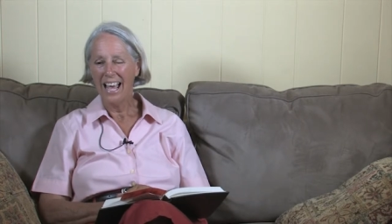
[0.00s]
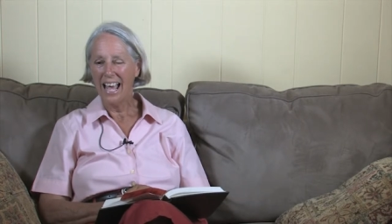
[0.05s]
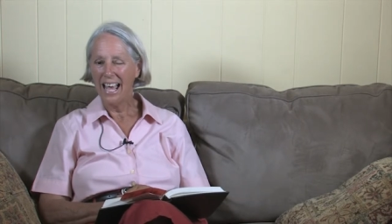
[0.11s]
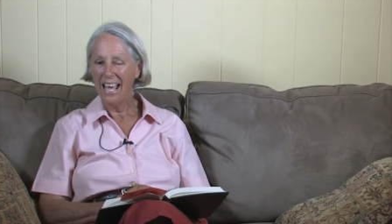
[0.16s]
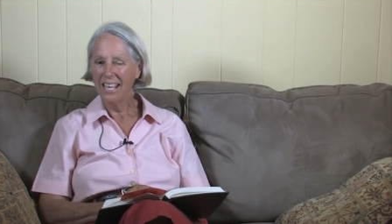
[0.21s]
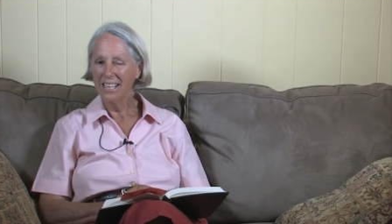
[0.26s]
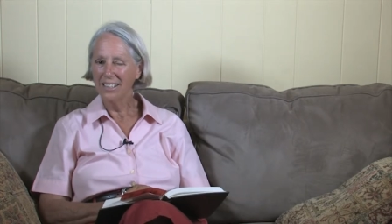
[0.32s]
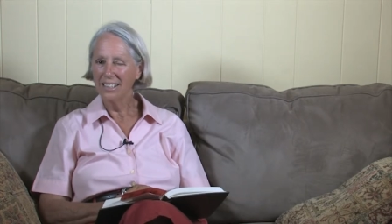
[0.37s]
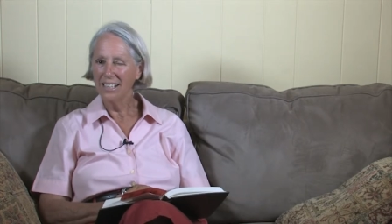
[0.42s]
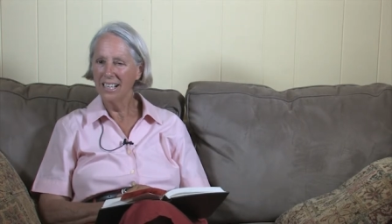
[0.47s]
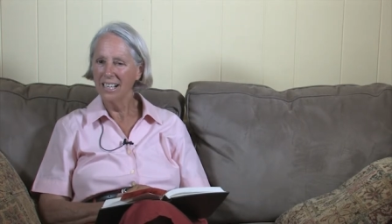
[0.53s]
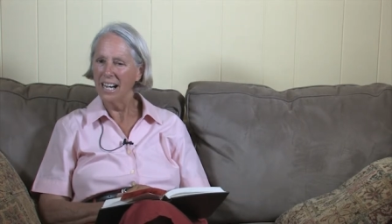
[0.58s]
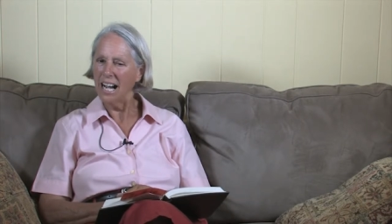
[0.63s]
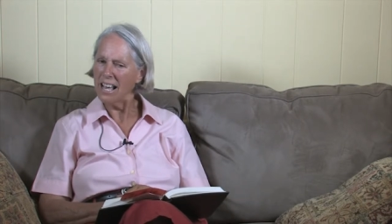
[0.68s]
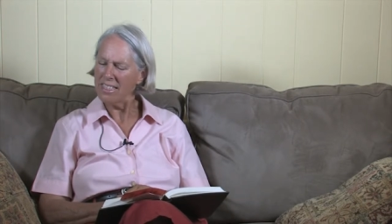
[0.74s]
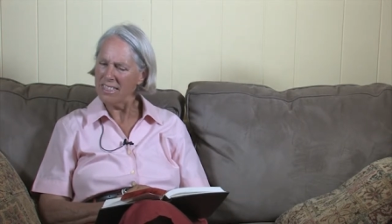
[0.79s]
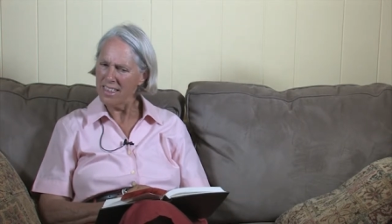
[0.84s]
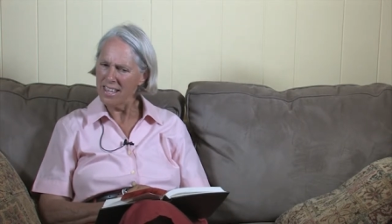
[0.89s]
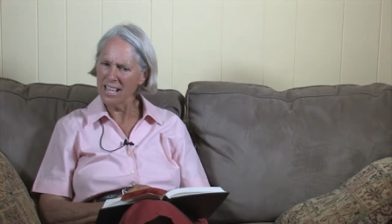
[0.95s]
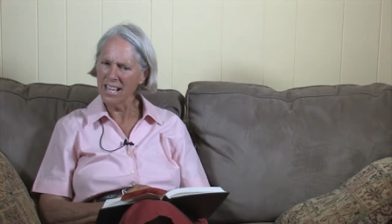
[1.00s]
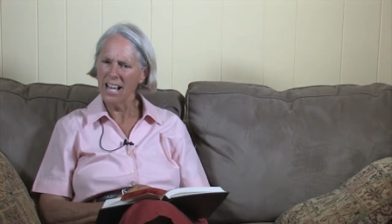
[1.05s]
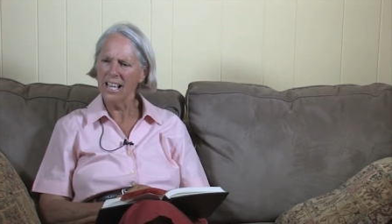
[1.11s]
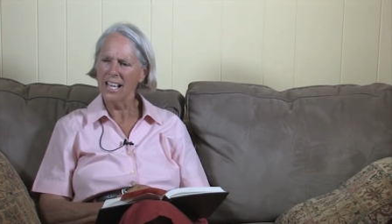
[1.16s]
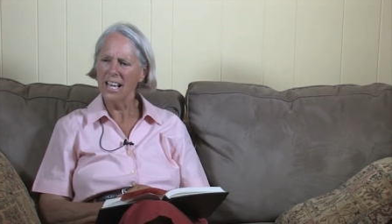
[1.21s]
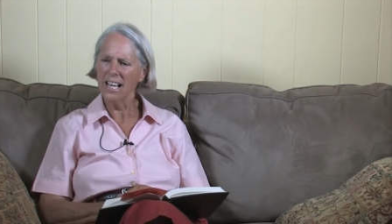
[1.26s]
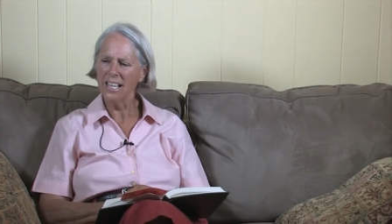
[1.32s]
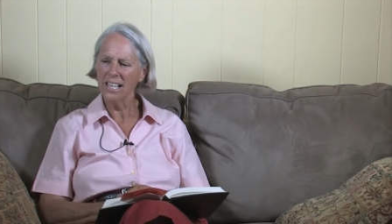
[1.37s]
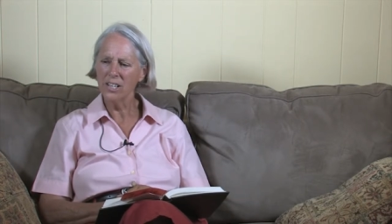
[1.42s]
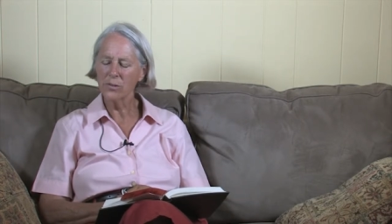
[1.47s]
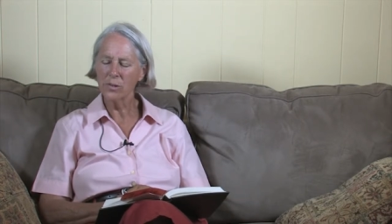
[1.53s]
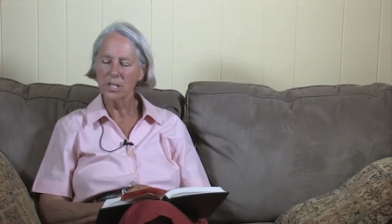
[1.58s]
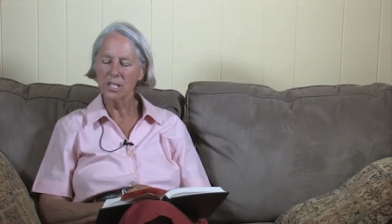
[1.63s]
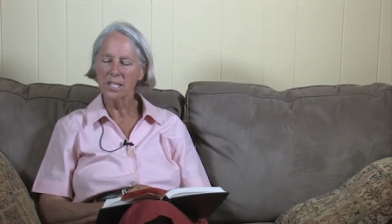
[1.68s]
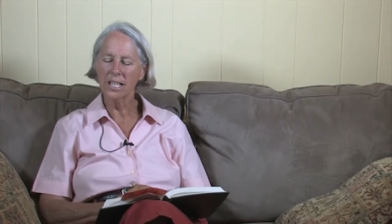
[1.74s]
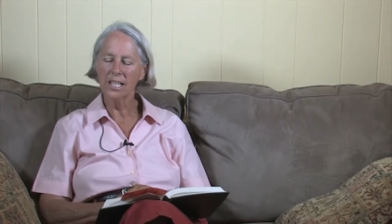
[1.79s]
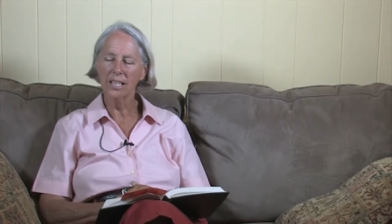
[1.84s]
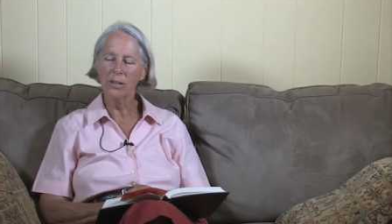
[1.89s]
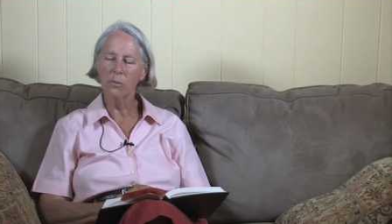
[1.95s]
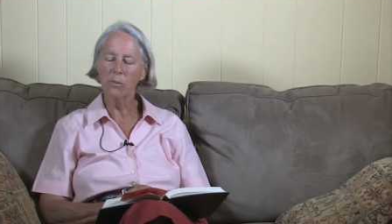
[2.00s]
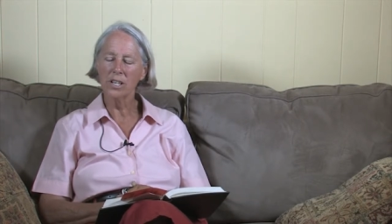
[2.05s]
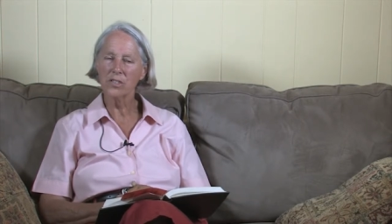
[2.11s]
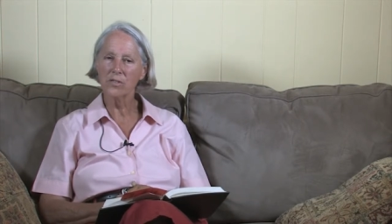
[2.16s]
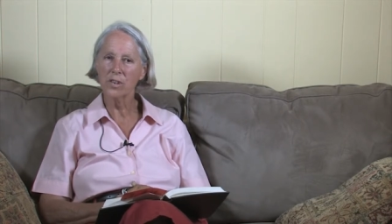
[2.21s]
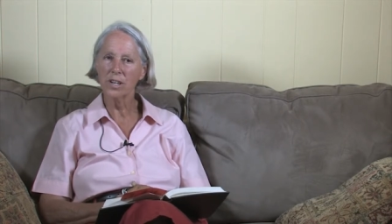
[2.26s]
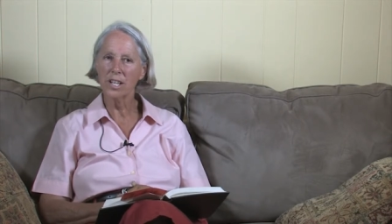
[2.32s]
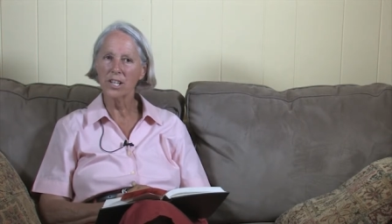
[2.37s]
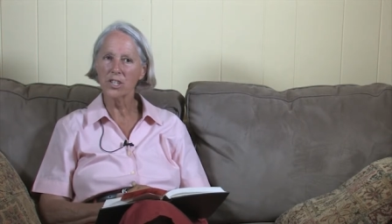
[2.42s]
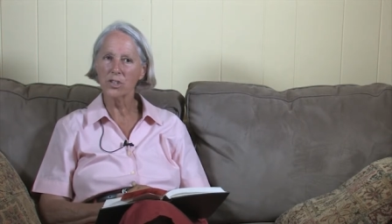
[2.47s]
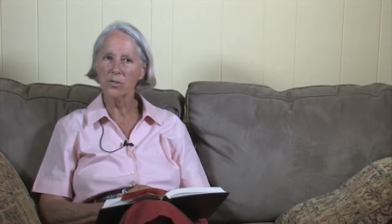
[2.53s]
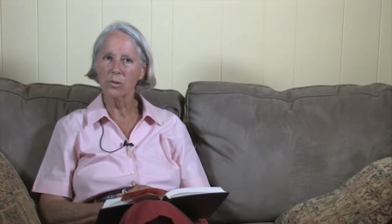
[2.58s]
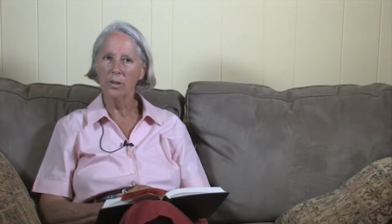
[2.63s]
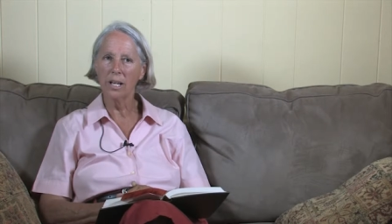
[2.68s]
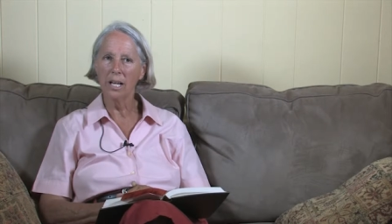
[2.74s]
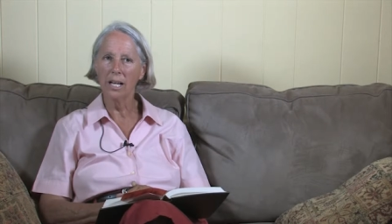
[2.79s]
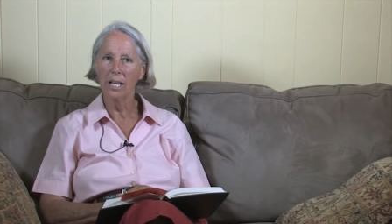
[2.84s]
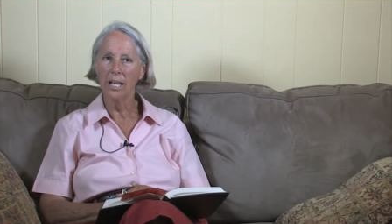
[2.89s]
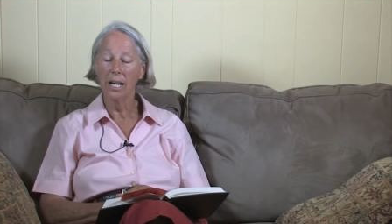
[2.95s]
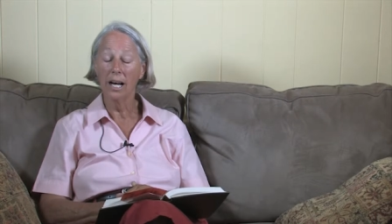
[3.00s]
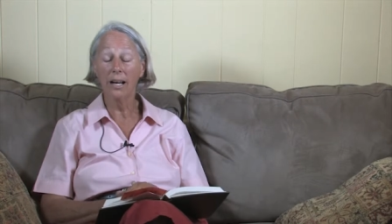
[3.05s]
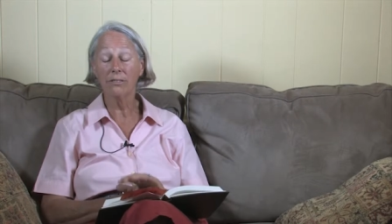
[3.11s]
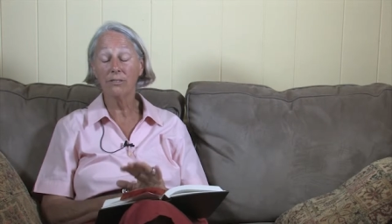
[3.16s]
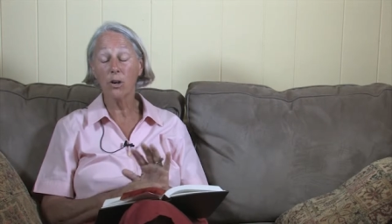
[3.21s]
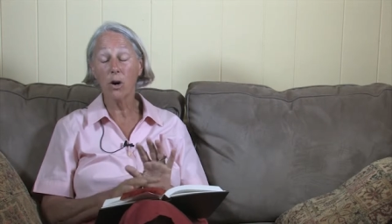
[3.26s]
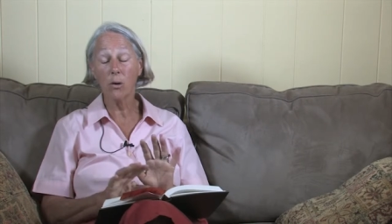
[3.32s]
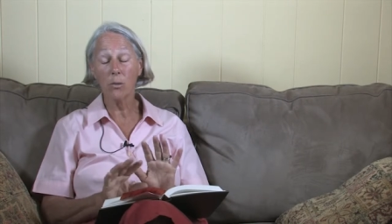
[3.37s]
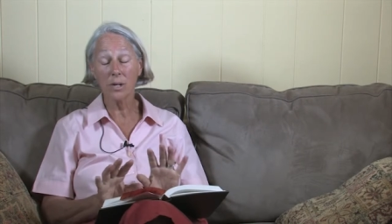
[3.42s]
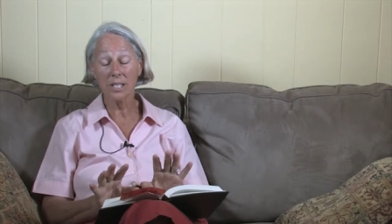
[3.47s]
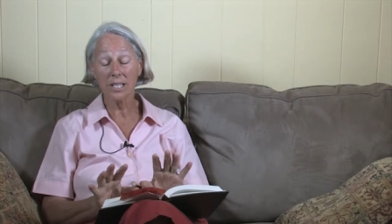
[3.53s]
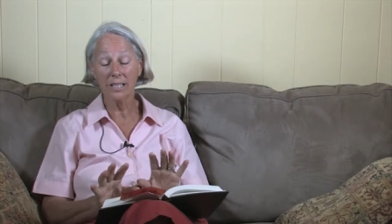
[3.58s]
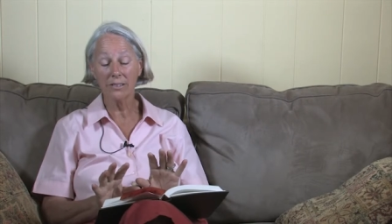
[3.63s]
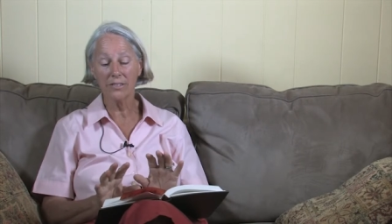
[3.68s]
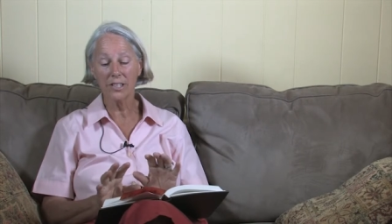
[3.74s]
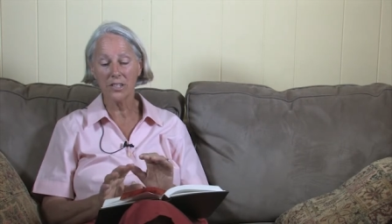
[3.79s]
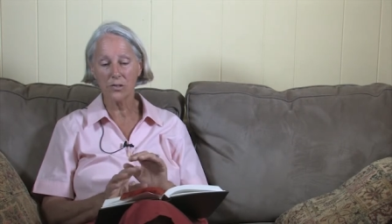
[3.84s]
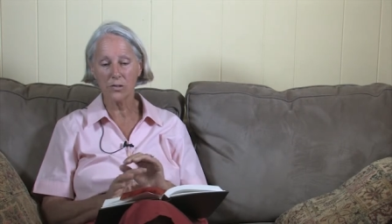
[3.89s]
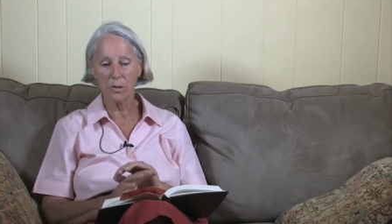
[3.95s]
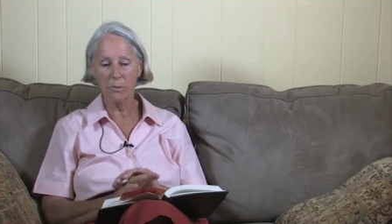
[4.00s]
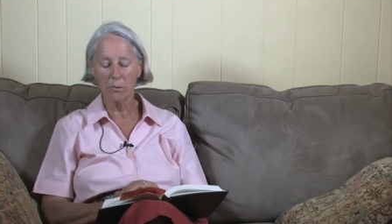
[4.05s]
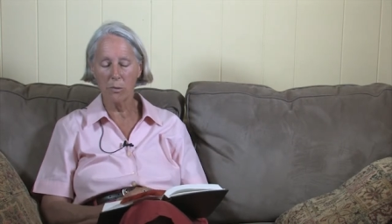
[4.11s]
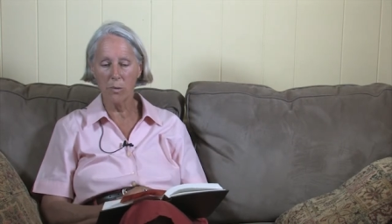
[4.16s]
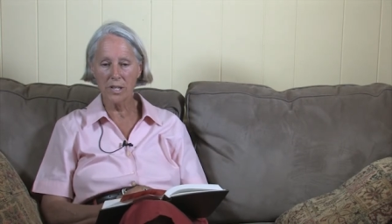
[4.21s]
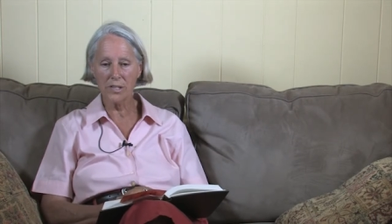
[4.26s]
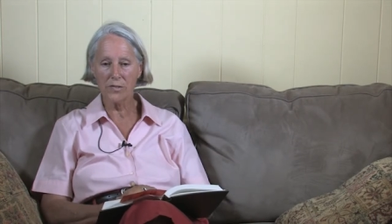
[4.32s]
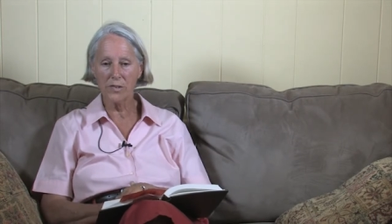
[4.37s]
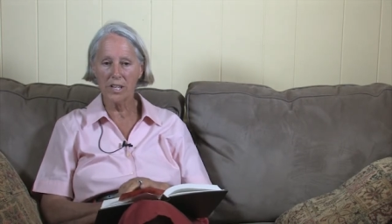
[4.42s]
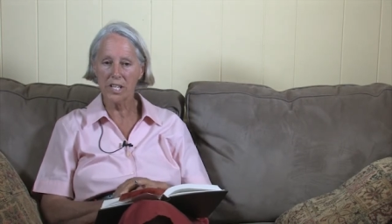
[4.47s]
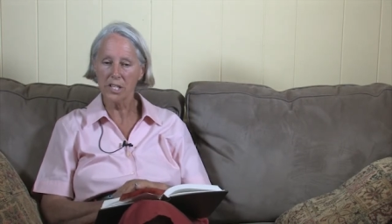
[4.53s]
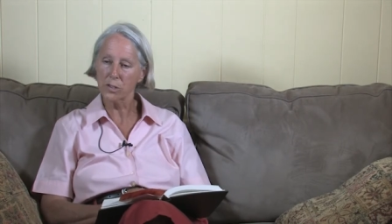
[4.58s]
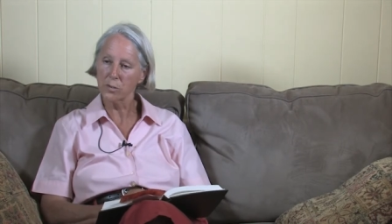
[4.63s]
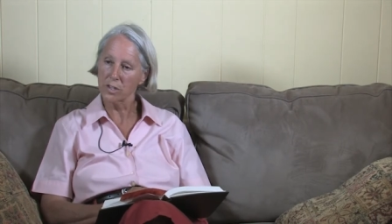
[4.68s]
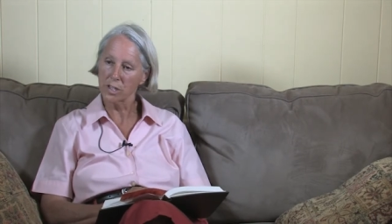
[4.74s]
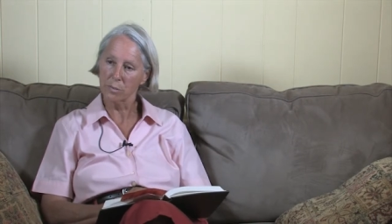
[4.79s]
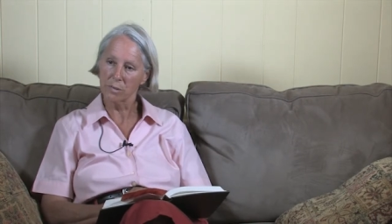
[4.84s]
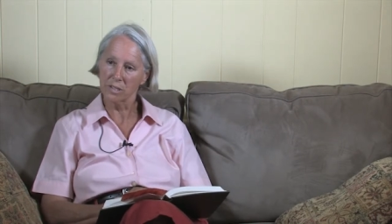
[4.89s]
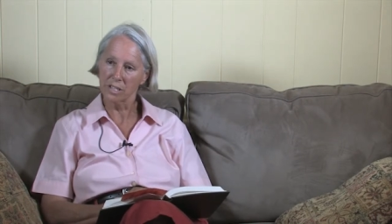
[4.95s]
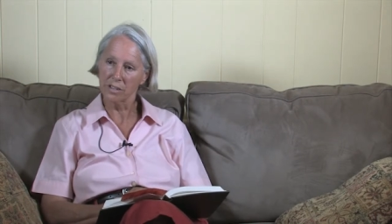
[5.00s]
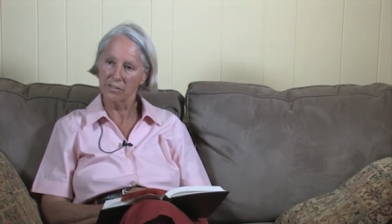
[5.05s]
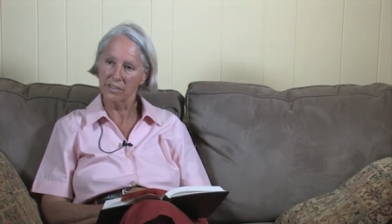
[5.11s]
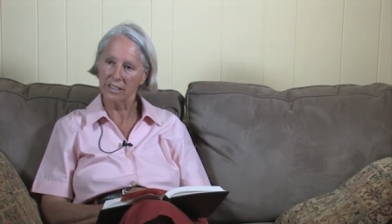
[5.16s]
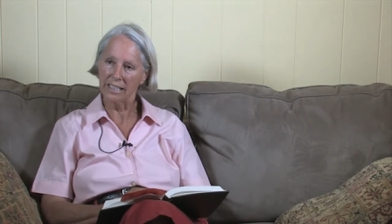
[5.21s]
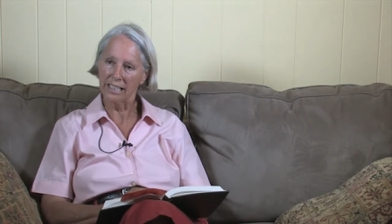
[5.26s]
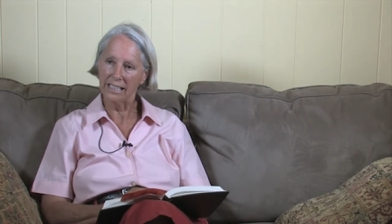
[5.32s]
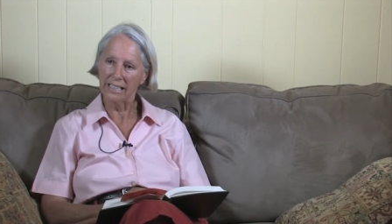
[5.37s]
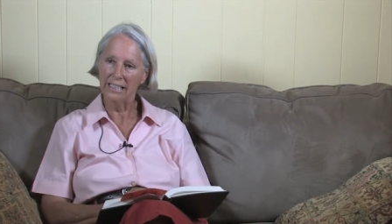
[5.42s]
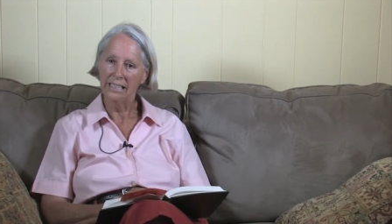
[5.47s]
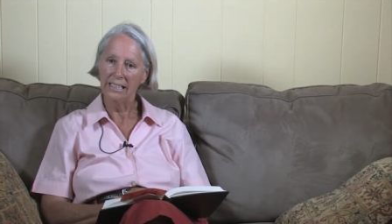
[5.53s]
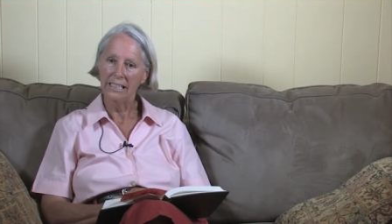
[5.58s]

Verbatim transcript: And uh, I think I got interested in Westford history. I've always loved history, but Westford history specifically.